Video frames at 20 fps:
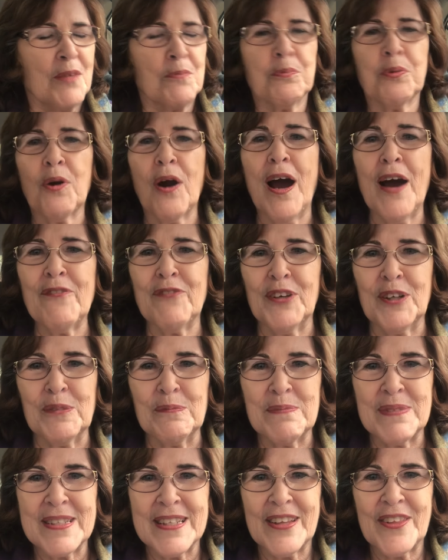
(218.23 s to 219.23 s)

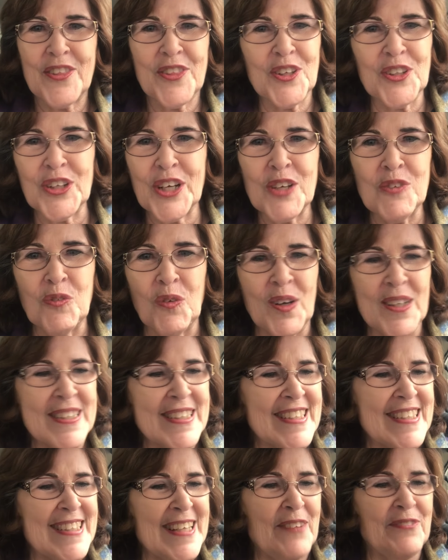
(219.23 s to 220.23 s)
Proverbs
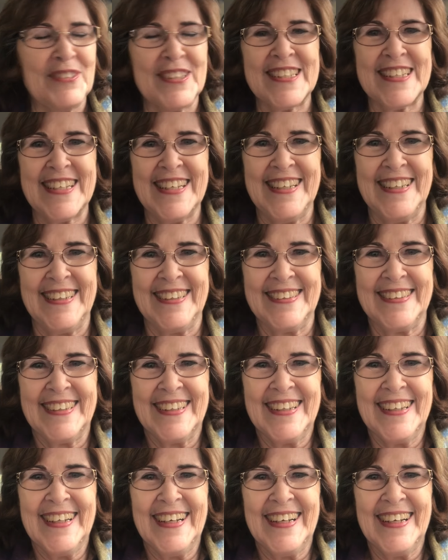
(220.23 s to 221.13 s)
31:17.